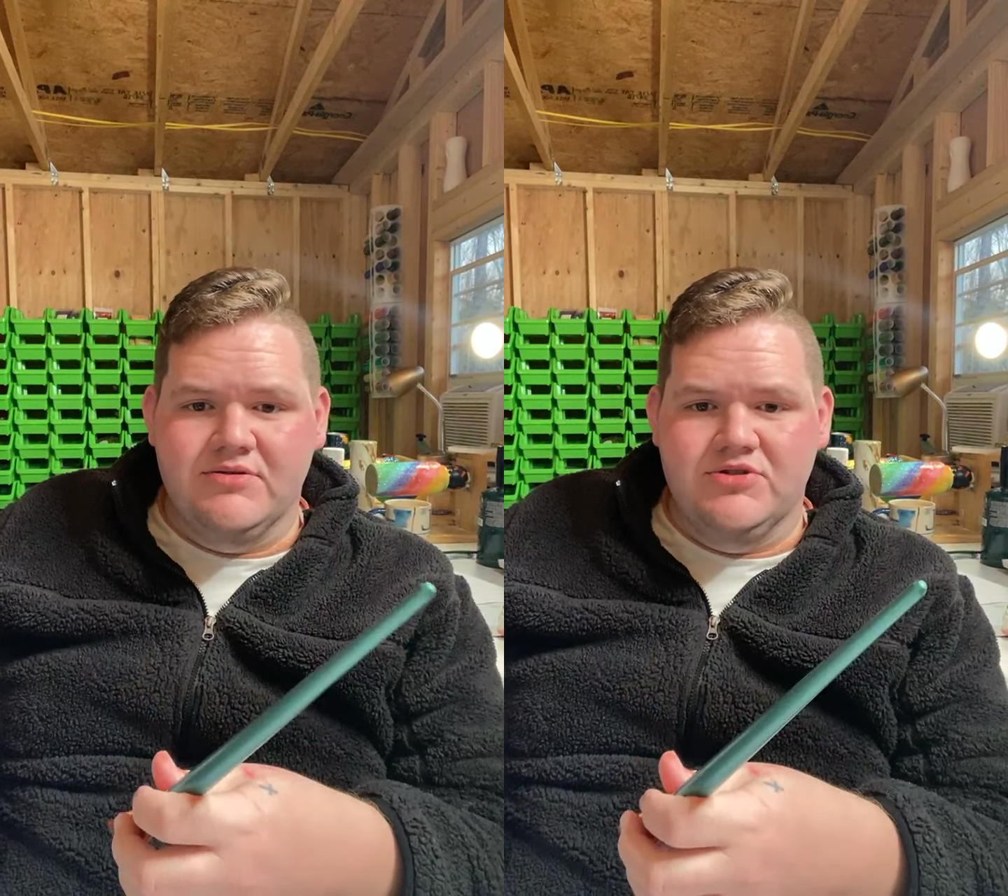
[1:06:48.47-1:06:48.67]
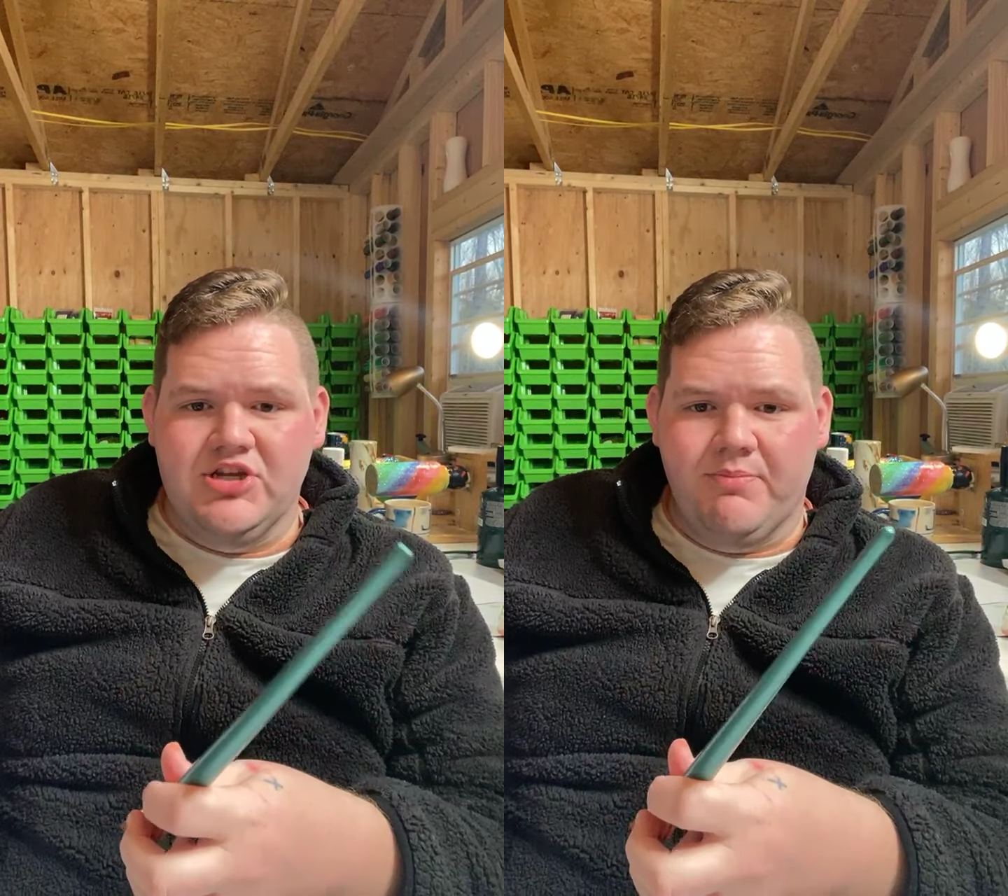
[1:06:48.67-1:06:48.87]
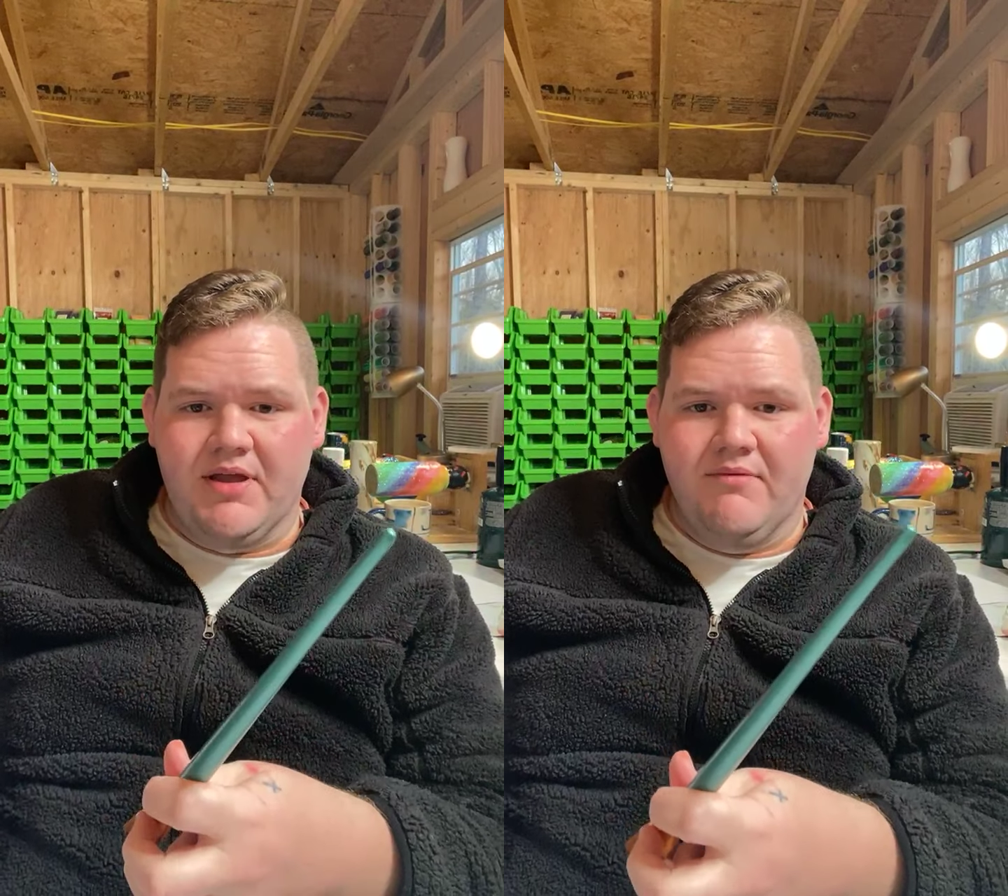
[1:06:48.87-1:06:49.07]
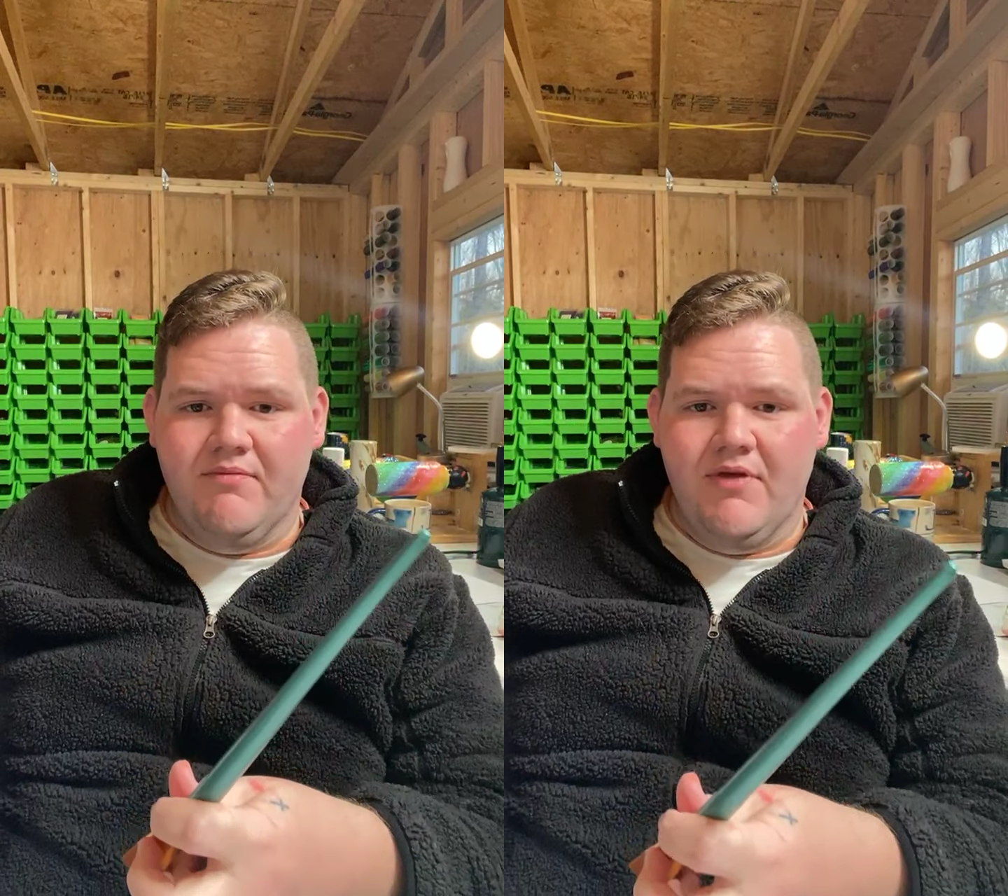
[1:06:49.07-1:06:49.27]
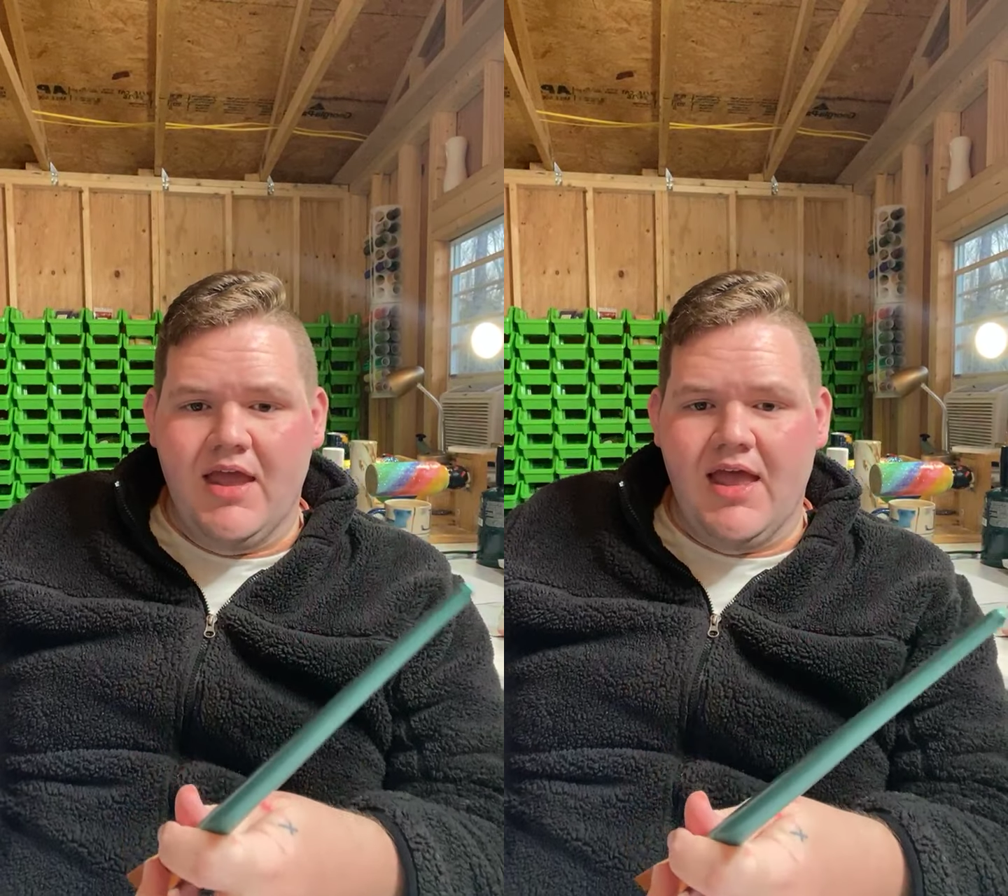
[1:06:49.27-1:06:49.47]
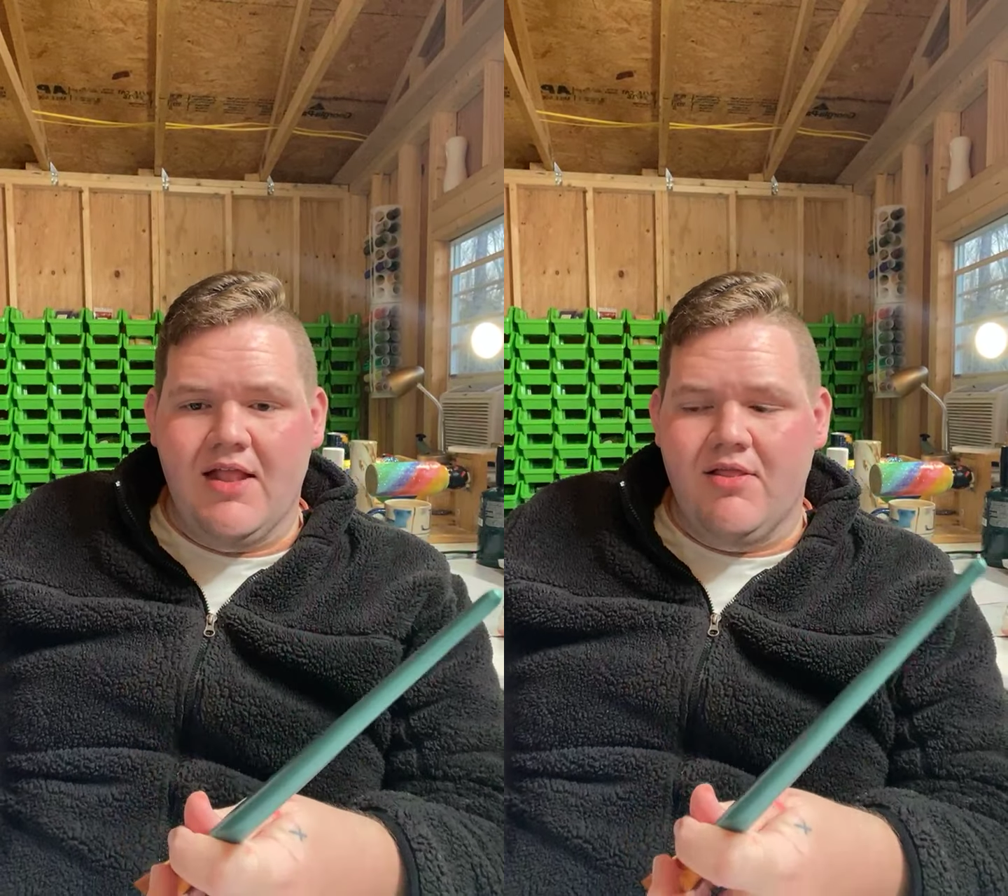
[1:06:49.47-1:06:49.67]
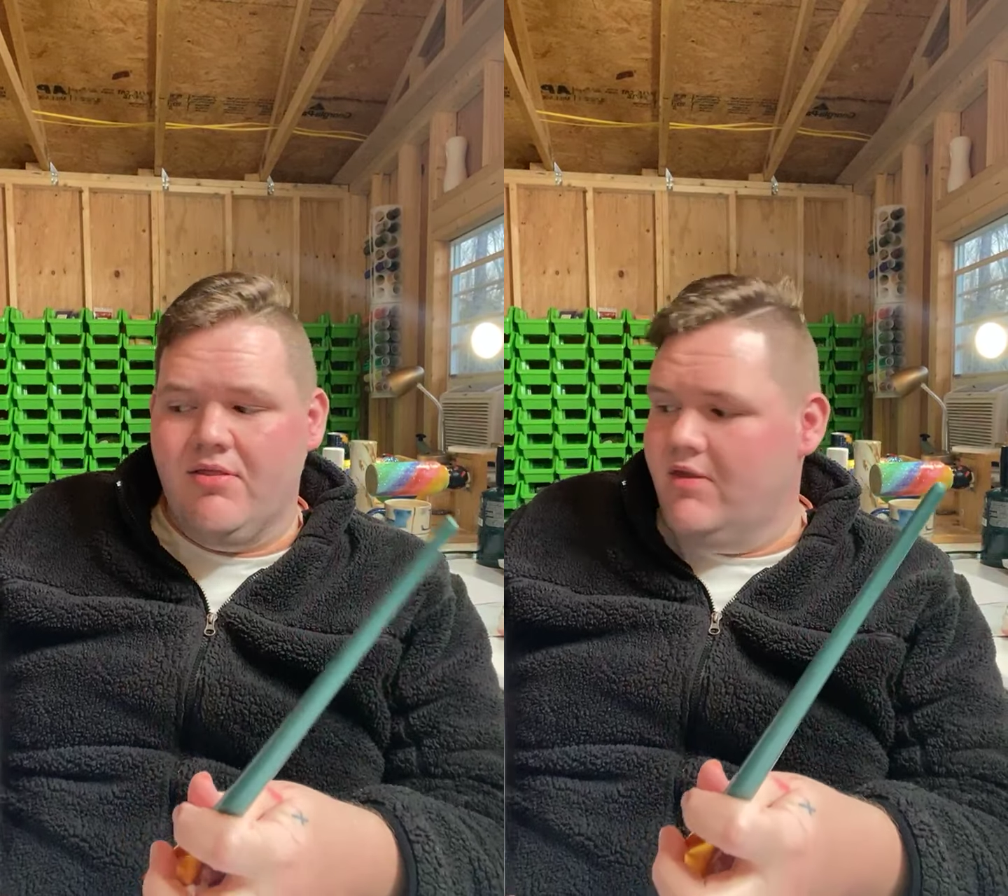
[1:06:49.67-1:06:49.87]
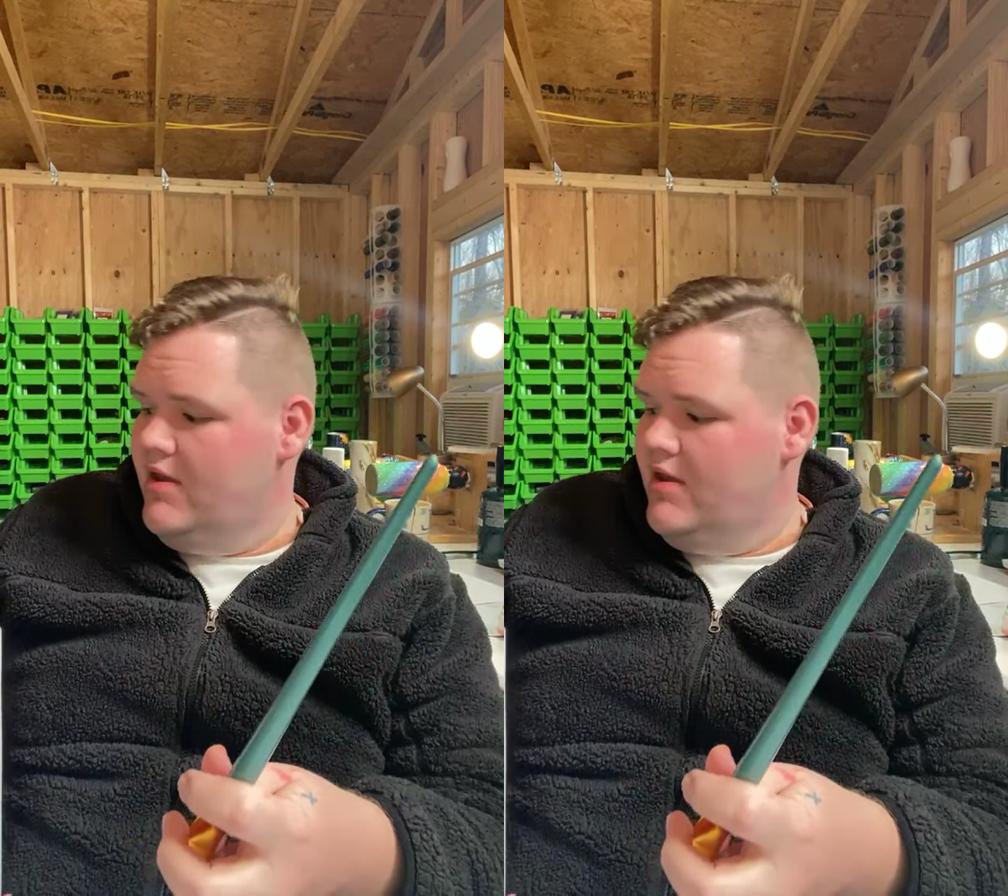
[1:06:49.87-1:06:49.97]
shipping, and